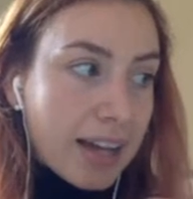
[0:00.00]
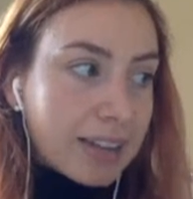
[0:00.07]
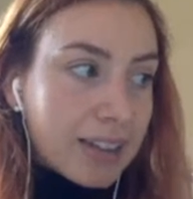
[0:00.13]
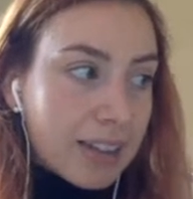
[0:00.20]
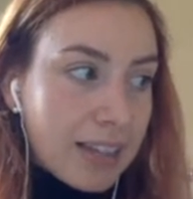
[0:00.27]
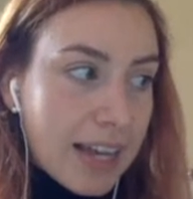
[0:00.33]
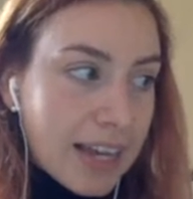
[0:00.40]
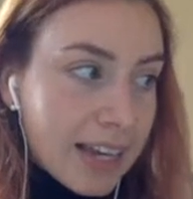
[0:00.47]

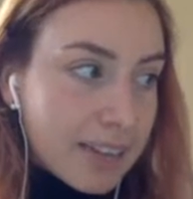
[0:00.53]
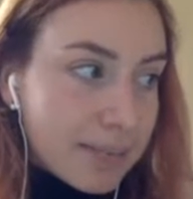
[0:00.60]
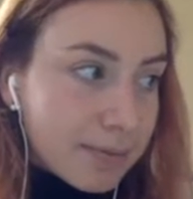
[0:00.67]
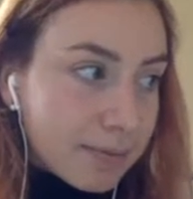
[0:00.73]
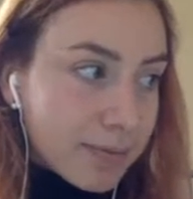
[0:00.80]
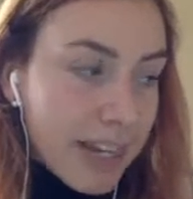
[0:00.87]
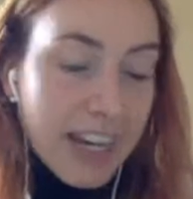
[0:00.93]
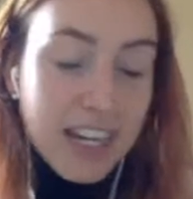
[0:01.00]
like an
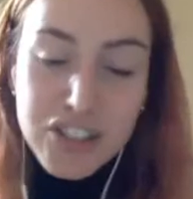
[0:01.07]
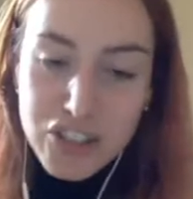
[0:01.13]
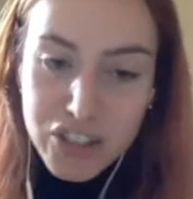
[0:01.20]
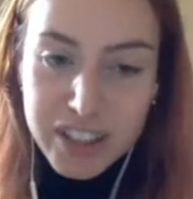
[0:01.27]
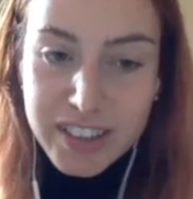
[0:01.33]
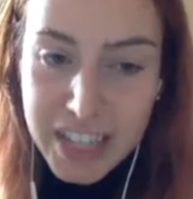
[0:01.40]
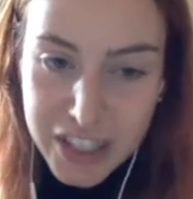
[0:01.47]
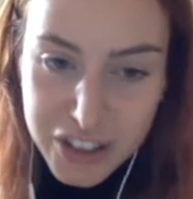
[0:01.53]
extra
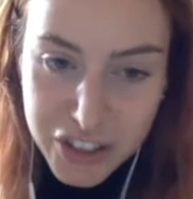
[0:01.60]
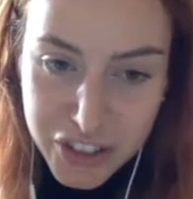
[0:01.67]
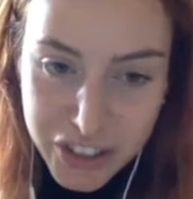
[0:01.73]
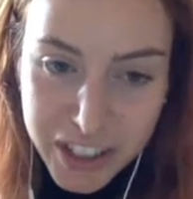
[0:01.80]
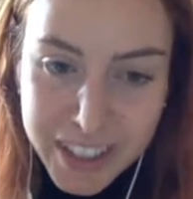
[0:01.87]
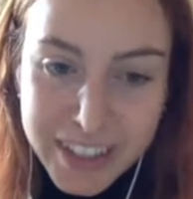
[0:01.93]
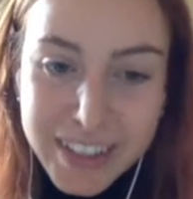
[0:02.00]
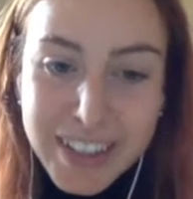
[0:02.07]
texture
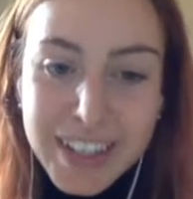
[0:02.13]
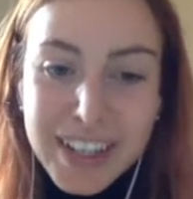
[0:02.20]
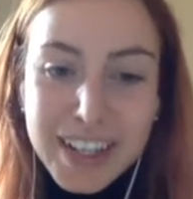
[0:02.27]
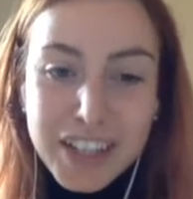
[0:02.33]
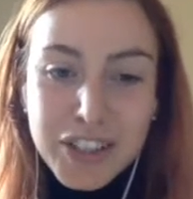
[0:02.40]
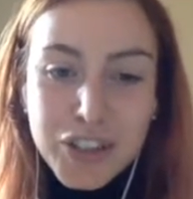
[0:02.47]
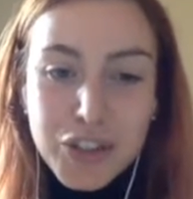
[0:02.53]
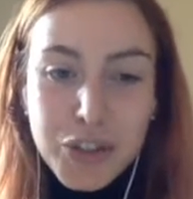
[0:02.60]

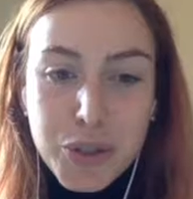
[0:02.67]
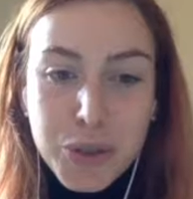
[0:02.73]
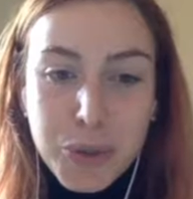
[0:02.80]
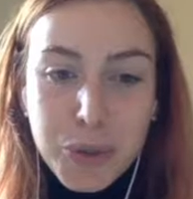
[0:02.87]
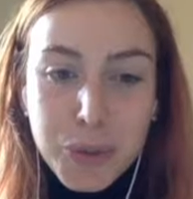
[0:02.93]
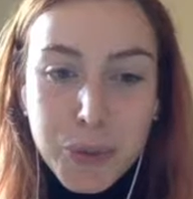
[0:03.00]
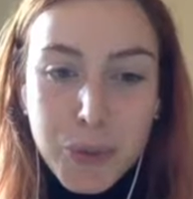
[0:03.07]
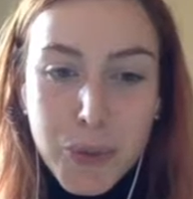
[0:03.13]

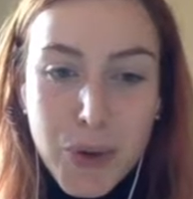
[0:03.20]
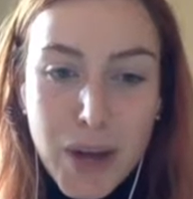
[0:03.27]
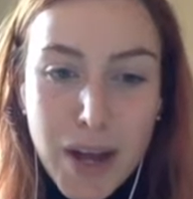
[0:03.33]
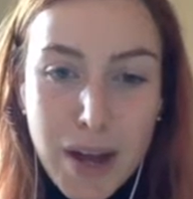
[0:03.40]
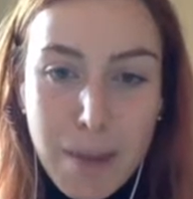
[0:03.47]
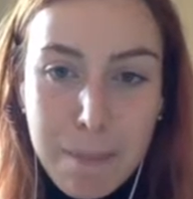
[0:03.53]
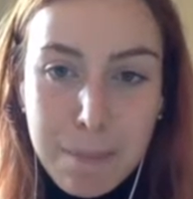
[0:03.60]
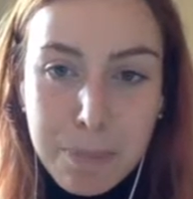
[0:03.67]
to
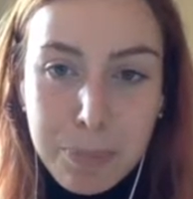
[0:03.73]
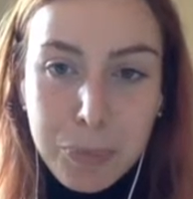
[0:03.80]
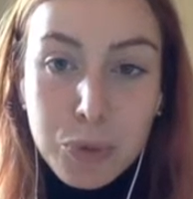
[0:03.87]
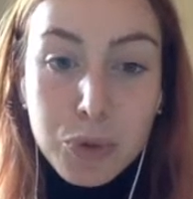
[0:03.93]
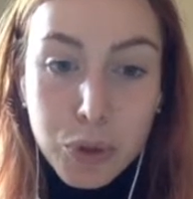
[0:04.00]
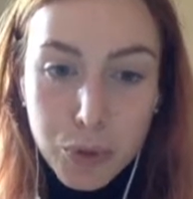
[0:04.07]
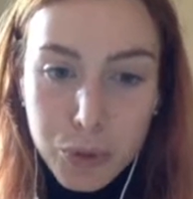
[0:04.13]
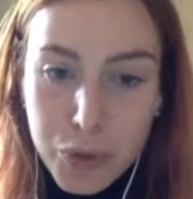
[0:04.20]

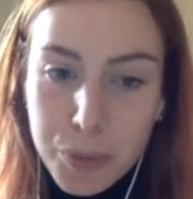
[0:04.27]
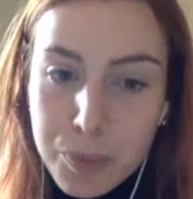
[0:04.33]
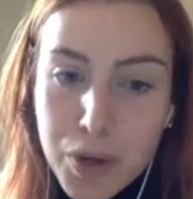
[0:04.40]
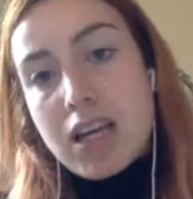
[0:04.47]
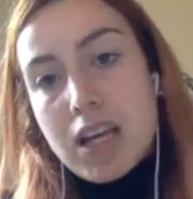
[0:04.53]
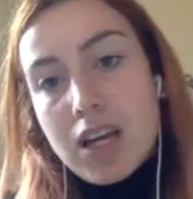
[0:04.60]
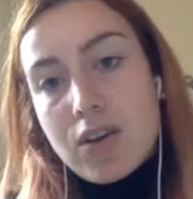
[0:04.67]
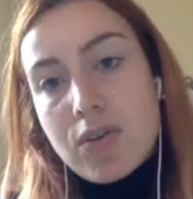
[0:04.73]
the room.
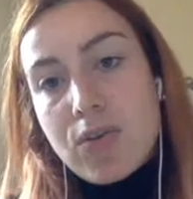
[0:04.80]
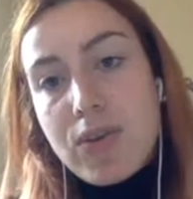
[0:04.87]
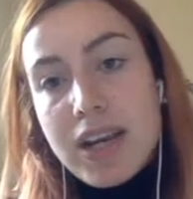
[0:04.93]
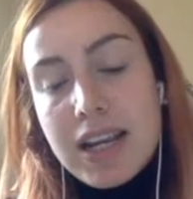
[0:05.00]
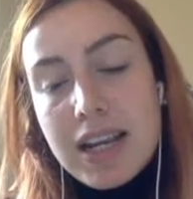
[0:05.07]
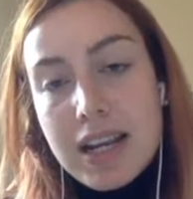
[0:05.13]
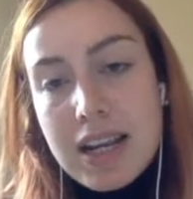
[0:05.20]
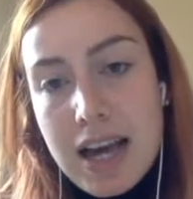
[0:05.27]
Really
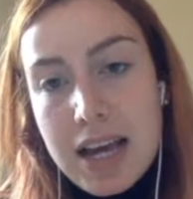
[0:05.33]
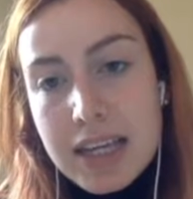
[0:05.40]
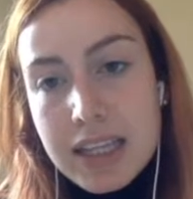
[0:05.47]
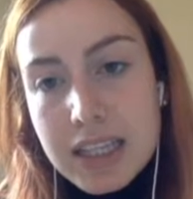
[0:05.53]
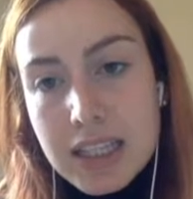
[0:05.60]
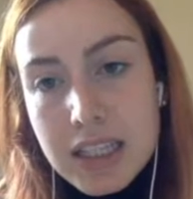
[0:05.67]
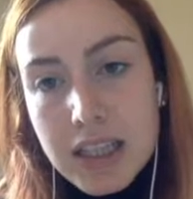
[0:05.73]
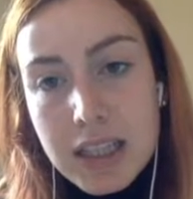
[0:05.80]
like
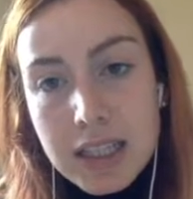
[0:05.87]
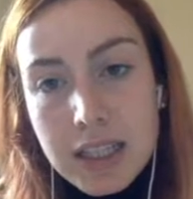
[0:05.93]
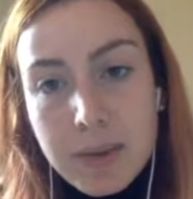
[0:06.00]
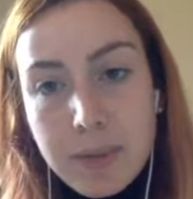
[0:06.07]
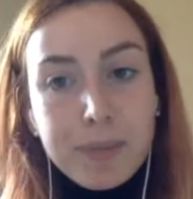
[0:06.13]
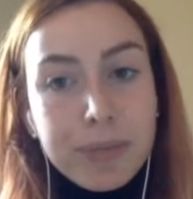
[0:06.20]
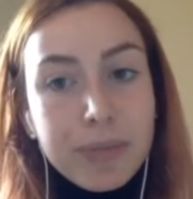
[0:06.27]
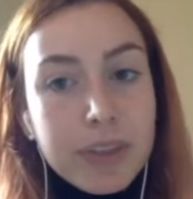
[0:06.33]

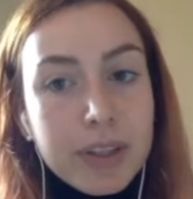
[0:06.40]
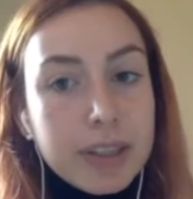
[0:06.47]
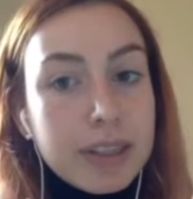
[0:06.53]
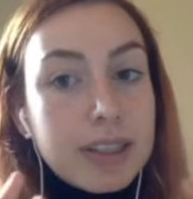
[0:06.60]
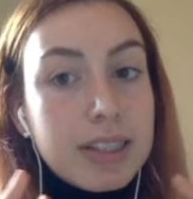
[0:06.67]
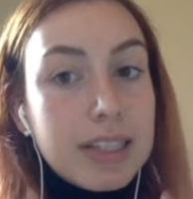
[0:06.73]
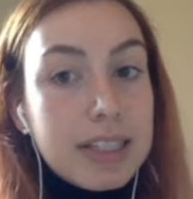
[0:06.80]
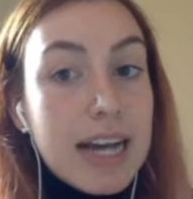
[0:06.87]

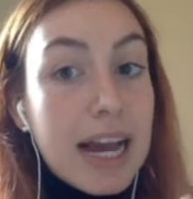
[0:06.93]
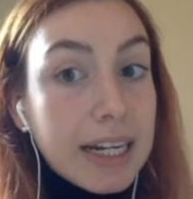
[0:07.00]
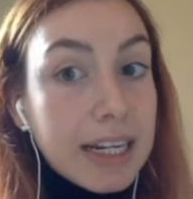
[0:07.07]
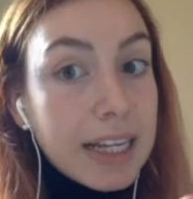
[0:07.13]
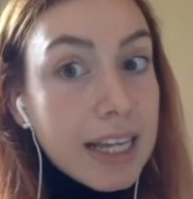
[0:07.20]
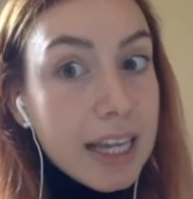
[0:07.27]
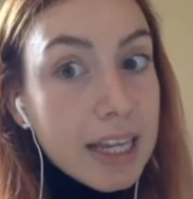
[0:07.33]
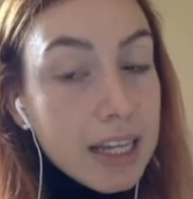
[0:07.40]
the
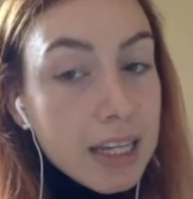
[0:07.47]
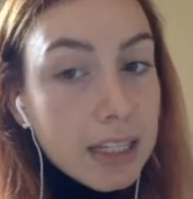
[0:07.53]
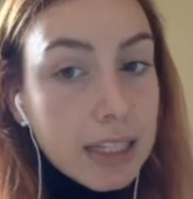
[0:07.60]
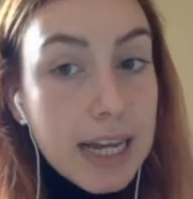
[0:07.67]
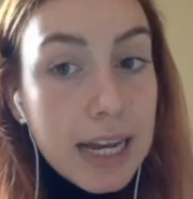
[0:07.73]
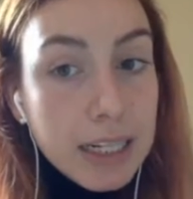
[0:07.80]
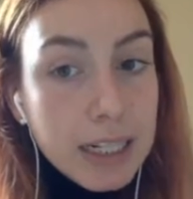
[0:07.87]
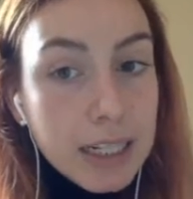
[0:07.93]

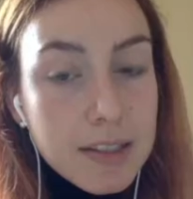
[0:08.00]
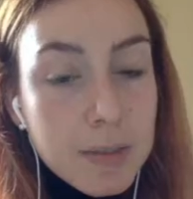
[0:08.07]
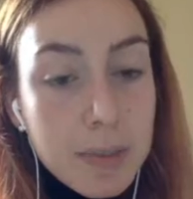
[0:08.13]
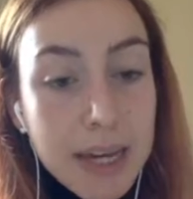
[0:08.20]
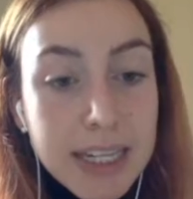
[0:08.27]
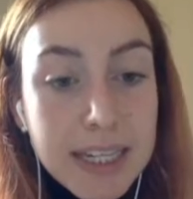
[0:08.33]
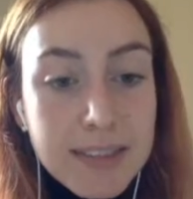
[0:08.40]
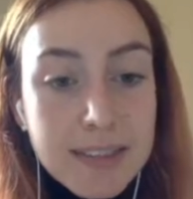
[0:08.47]
dining
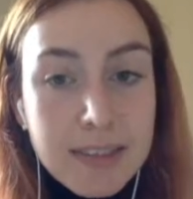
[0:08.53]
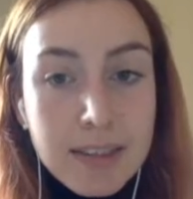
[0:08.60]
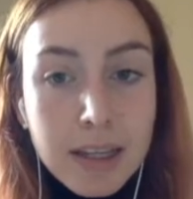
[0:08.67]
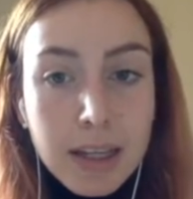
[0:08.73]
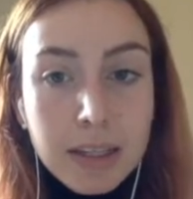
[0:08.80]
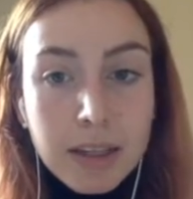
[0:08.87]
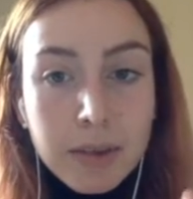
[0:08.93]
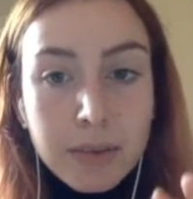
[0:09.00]
space
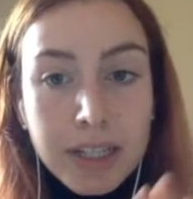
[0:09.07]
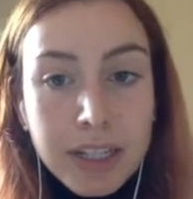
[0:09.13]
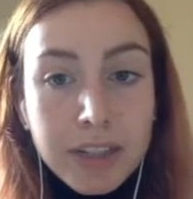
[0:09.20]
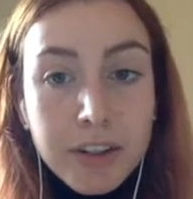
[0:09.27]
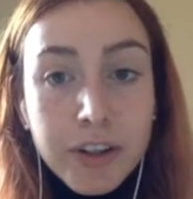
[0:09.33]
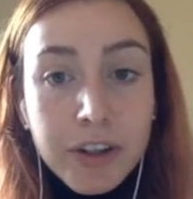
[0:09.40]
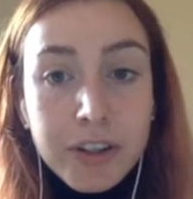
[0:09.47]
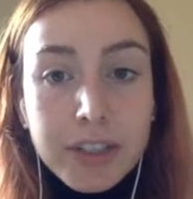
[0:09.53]

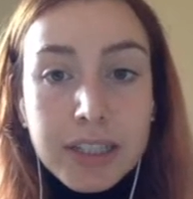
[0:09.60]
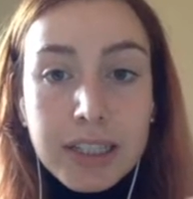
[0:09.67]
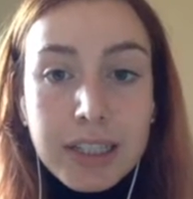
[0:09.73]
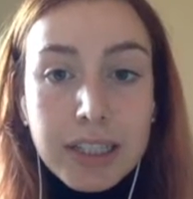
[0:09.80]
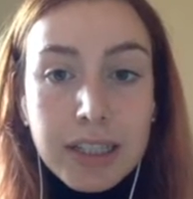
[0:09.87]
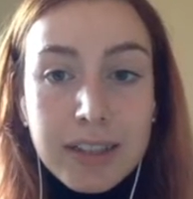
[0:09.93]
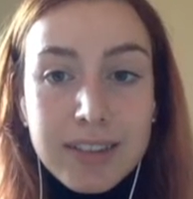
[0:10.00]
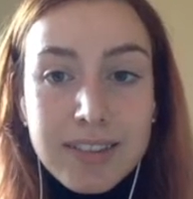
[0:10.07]
near
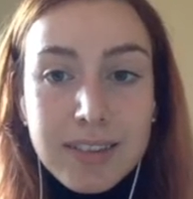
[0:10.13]
these